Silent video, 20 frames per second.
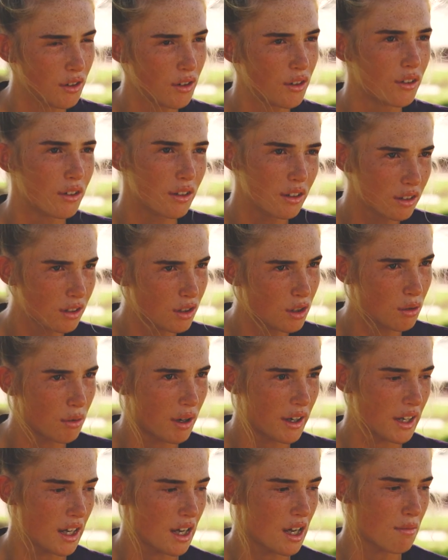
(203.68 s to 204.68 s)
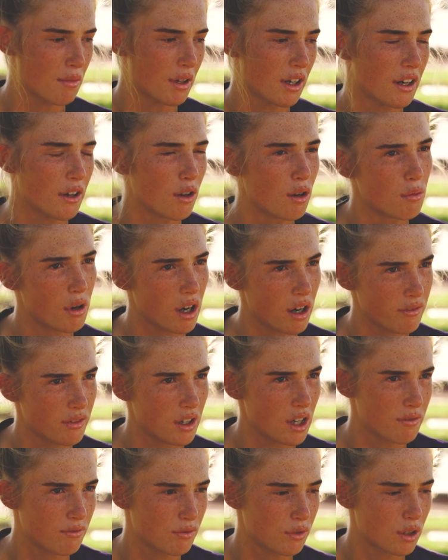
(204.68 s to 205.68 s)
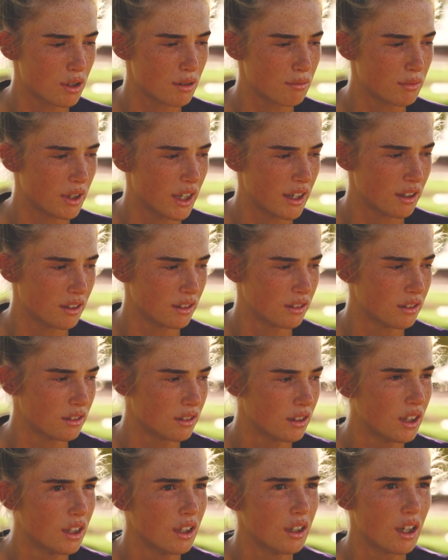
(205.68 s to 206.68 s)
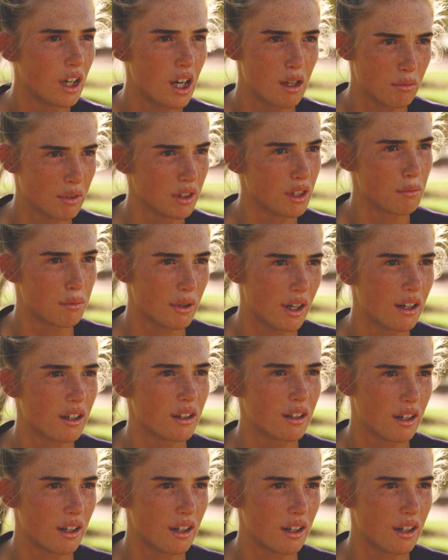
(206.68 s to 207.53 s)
know who I am and I know where I've come from, and I'm really proud of